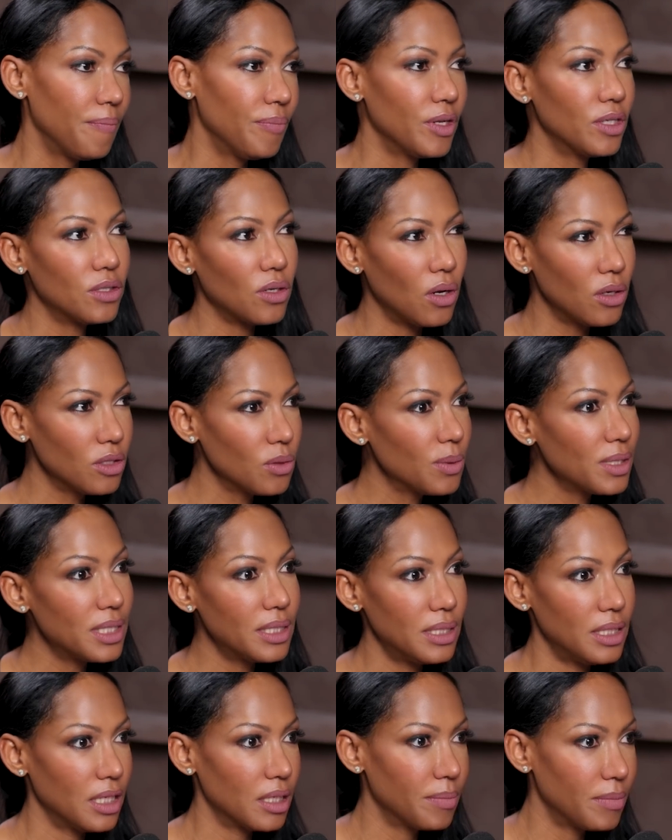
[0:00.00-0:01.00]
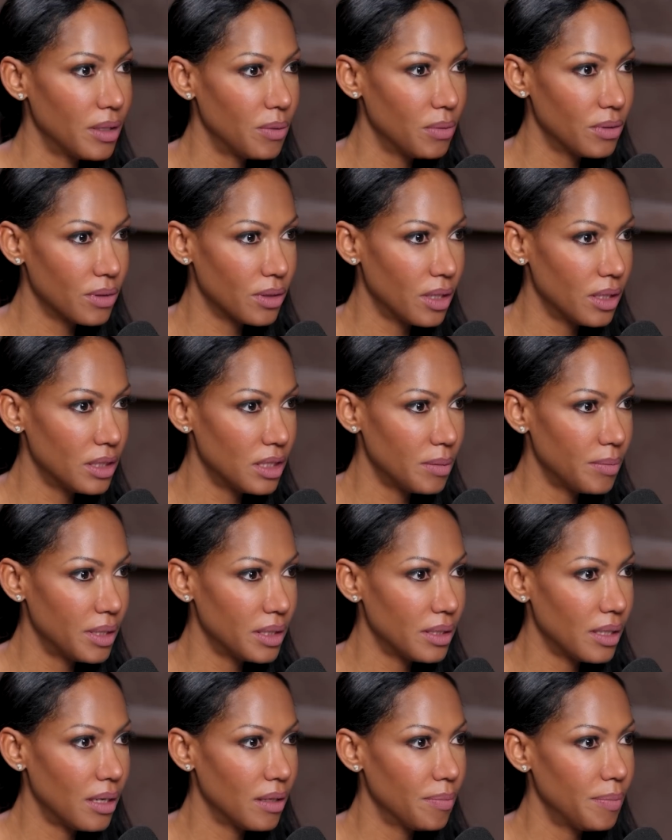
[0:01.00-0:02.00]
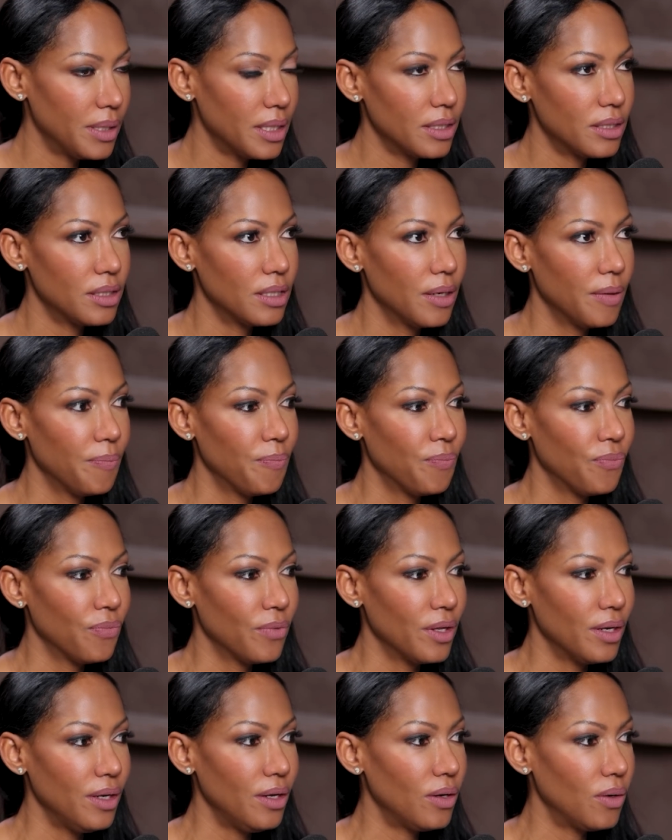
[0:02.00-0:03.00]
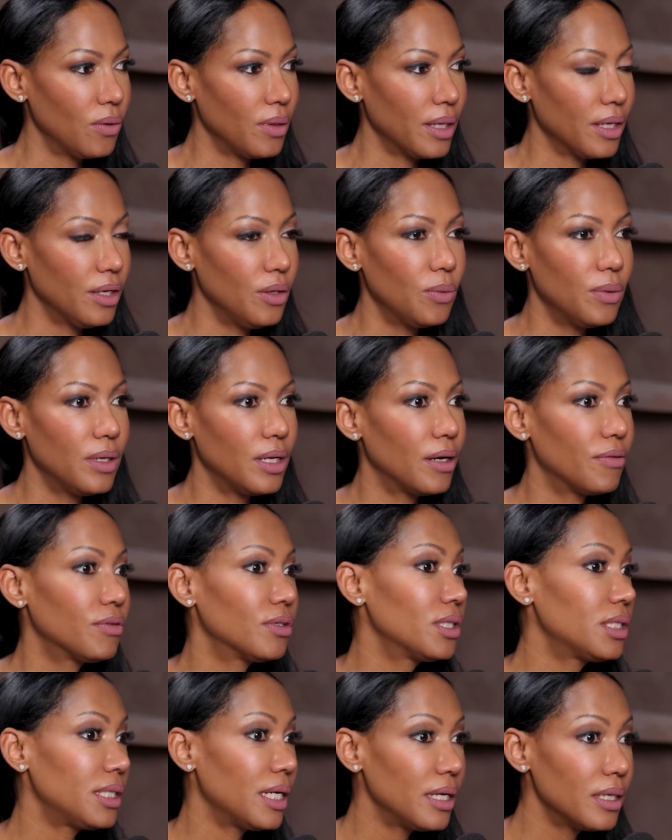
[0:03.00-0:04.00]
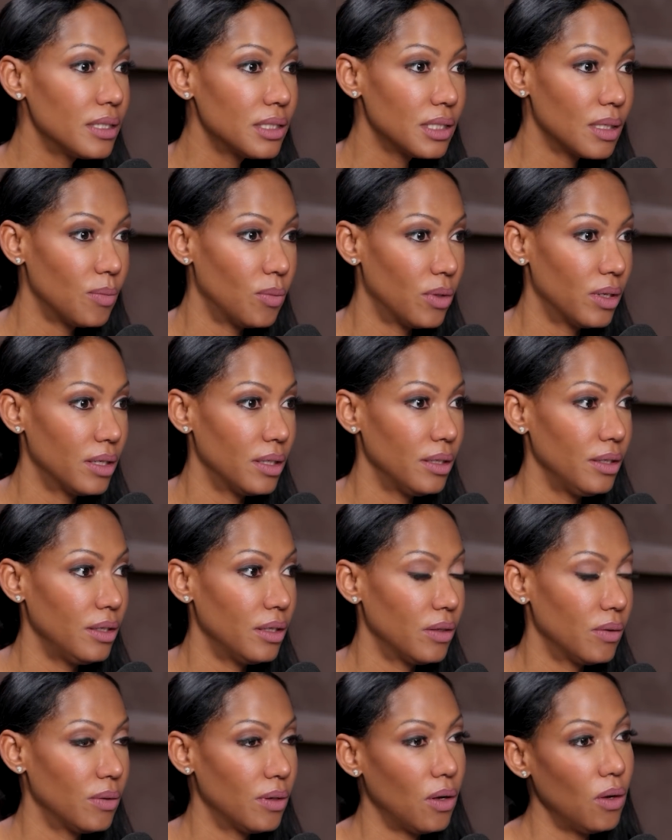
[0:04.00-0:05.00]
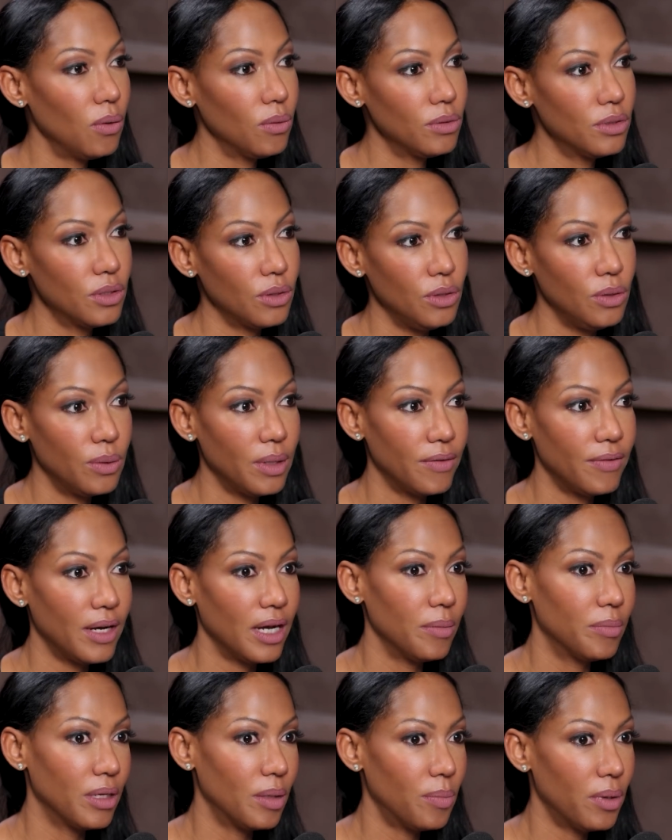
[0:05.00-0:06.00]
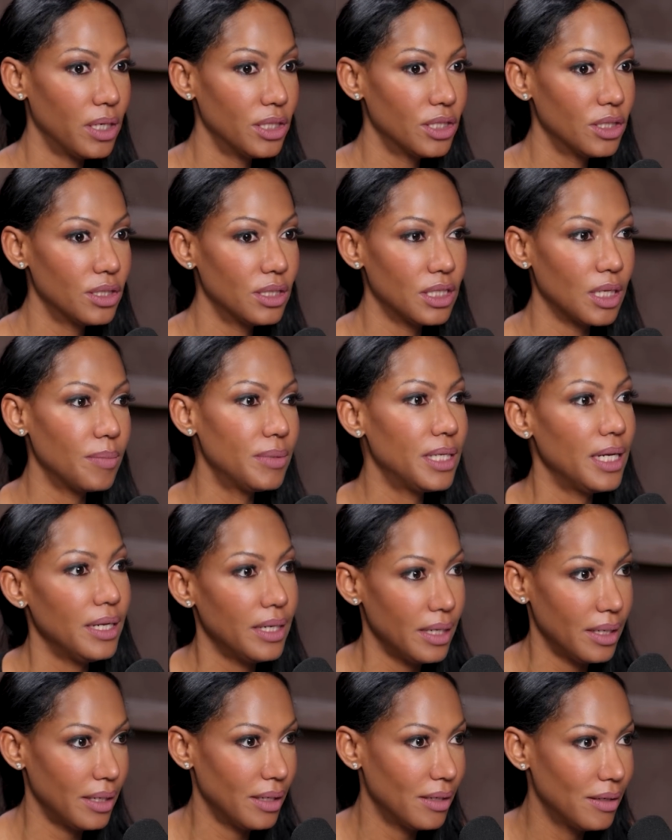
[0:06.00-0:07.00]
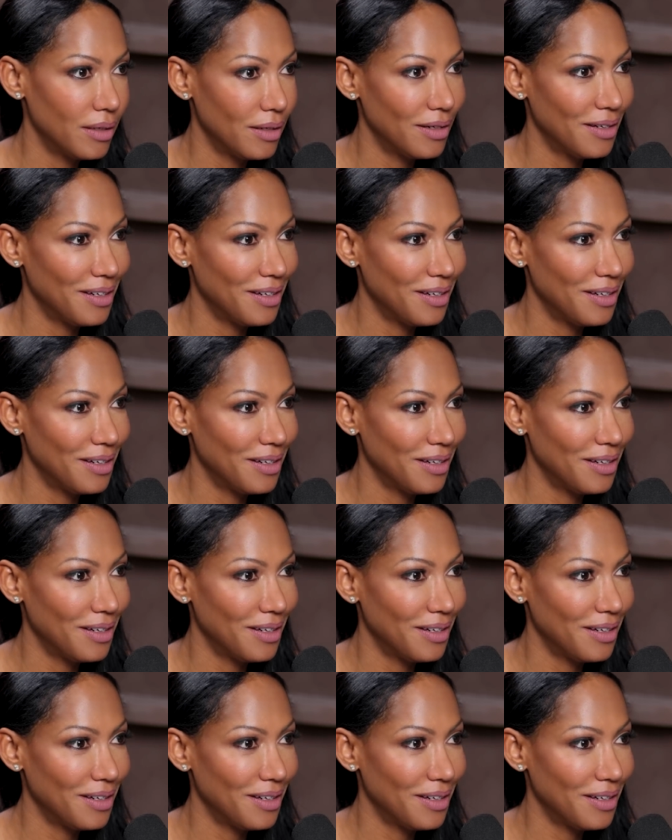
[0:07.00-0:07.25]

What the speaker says: there's also a stigma with regards to mental health because you would never say to someone, oh, so you have high blood pressure, stop taking it.